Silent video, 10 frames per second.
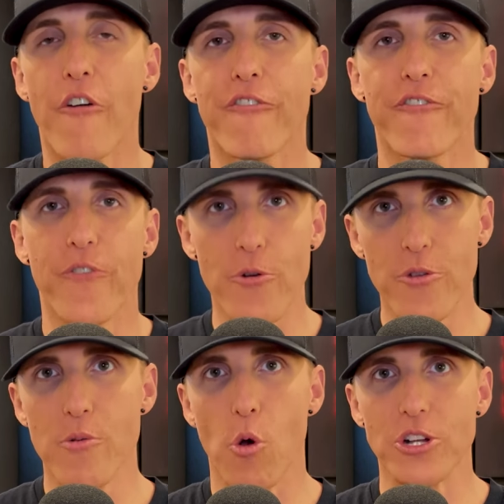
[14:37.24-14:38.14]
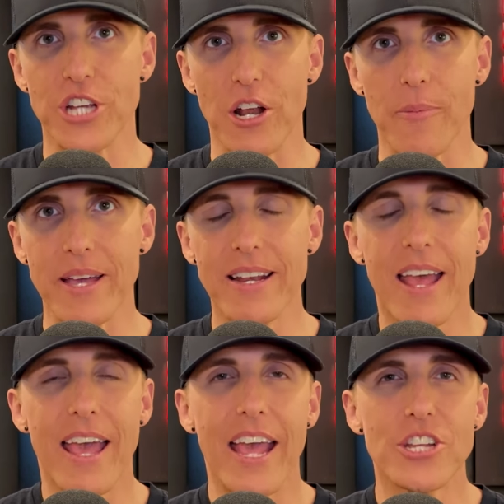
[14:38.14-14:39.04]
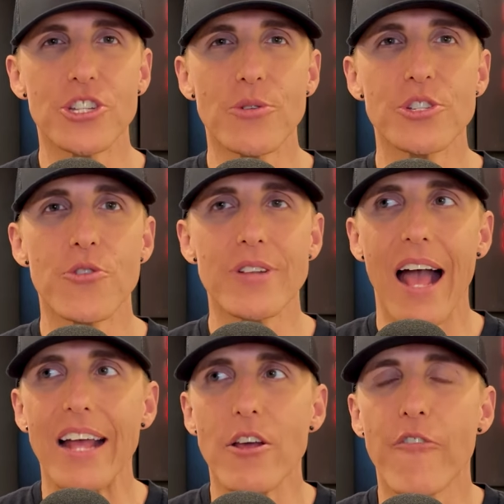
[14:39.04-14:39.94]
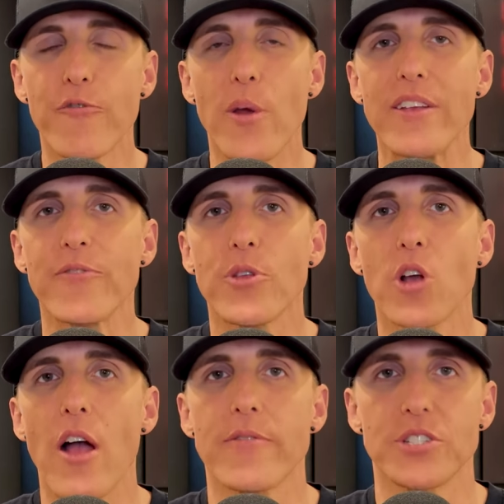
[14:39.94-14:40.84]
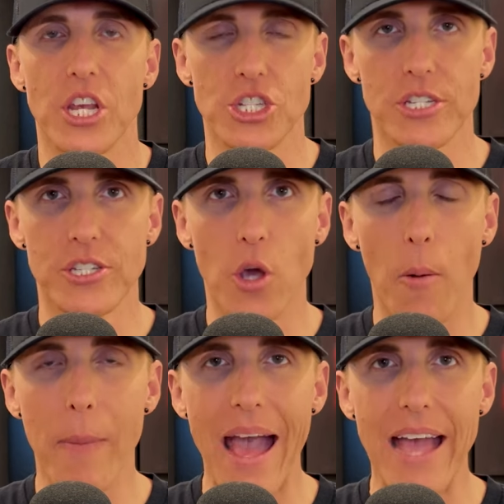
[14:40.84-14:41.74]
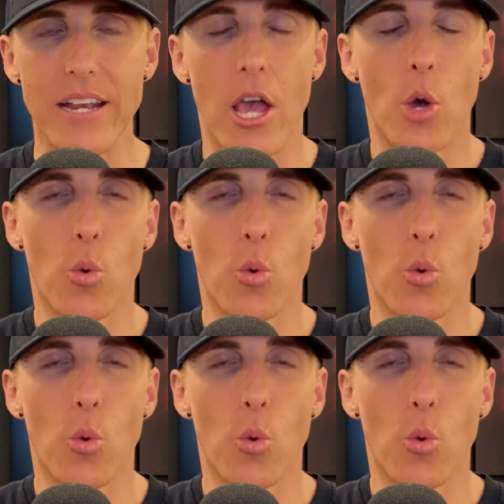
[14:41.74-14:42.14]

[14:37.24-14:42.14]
Furthermore, gentlemen, it shows you're not afraid for the conversation to go bad,